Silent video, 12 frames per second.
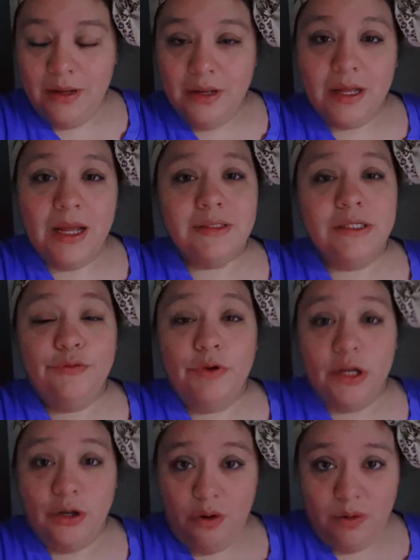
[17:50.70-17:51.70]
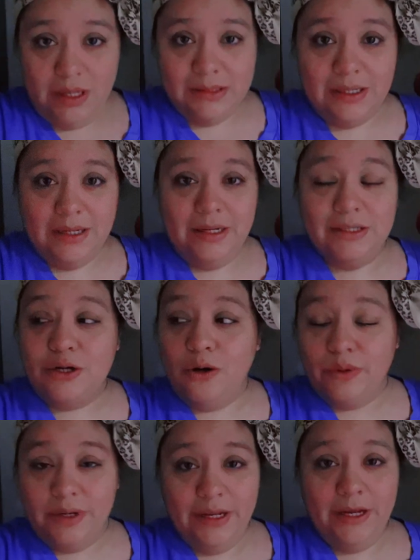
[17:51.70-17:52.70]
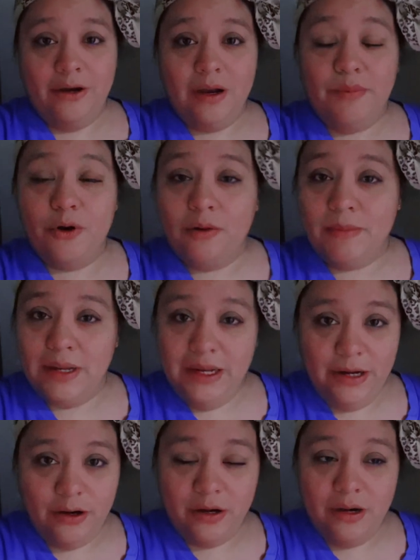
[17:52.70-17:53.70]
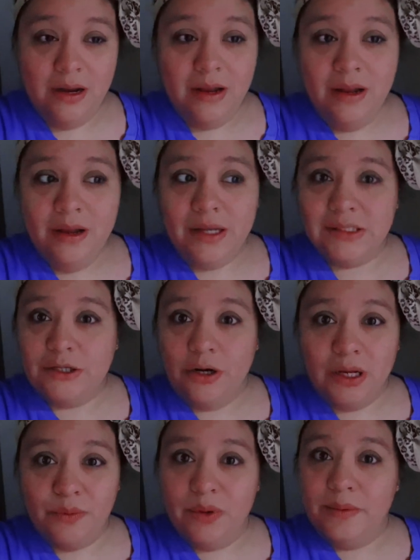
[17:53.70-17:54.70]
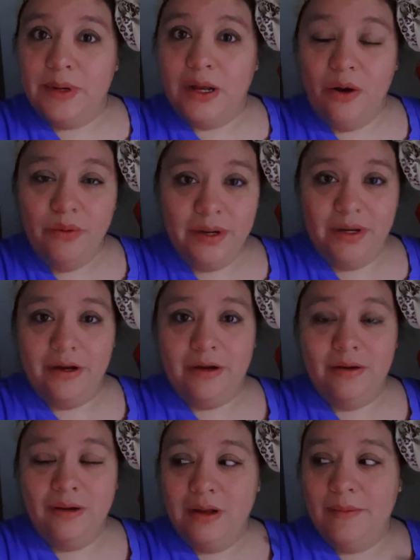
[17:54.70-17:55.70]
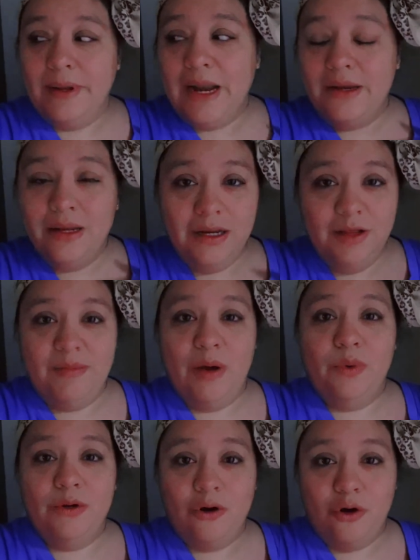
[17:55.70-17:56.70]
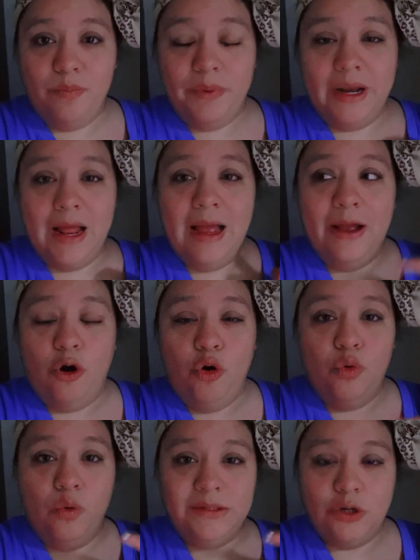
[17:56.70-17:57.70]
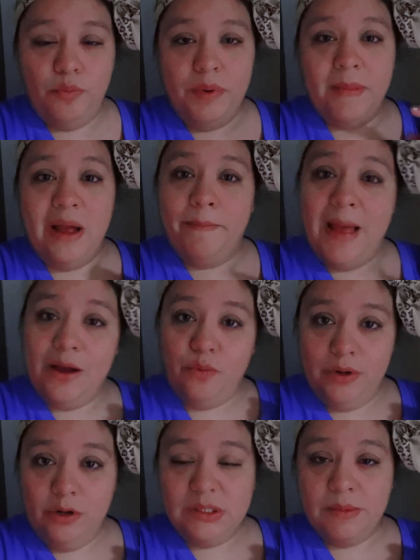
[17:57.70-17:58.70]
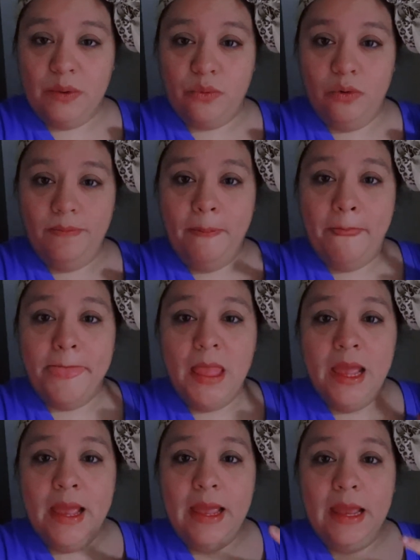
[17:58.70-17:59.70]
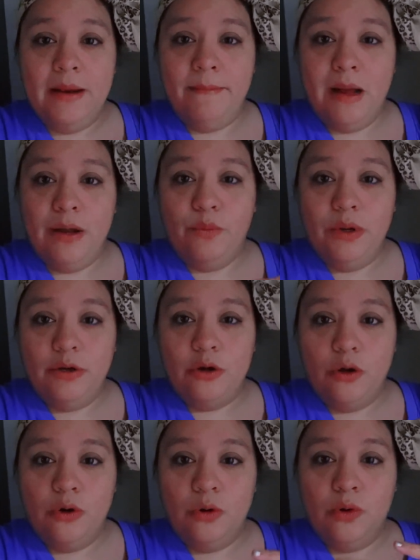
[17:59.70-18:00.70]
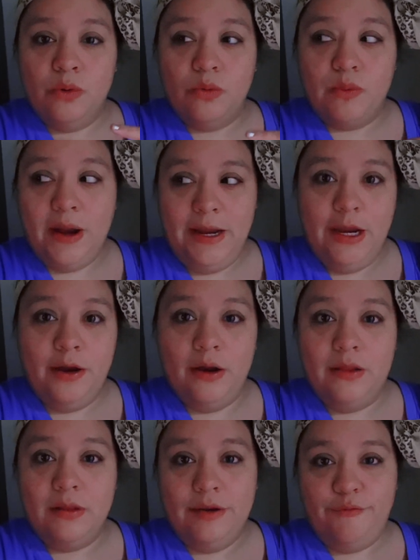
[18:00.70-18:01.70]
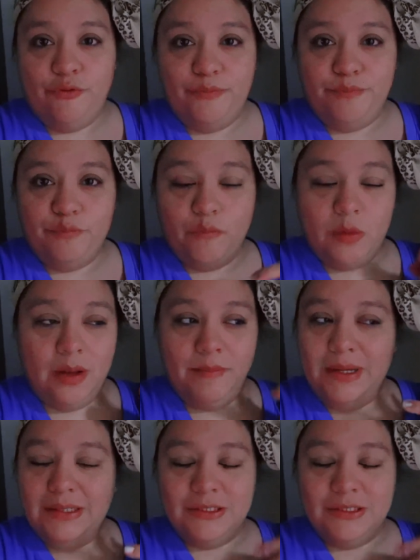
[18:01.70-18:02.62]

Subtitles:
Guys, it's freaking cold outside. It's cold in here. I put on my heater because it's starting to get really, really cold in here. But I did leave my window open. I always open my back window to my room and my window right here in the living room, because